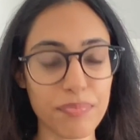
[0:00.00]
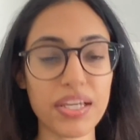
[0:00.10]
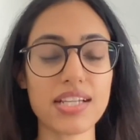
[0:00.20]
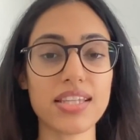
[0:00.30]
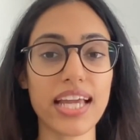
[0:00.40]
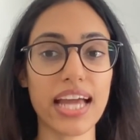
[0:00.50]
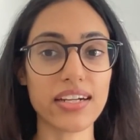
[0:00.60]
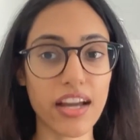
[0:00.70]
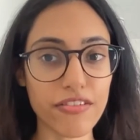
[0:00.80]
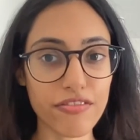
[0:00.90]
because they had
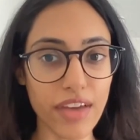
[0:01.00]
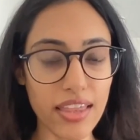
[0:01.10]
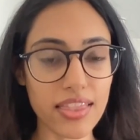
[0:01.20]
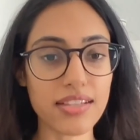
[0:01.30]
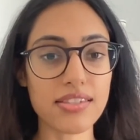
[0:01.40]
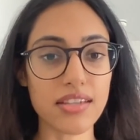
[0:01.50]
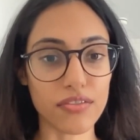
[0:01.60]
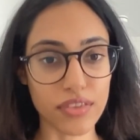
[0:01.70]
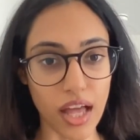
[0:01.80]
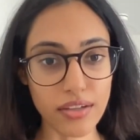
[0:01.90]
enough faith and
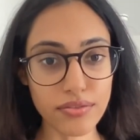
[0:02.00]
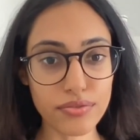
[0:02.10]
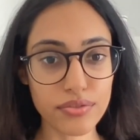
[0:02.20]
self love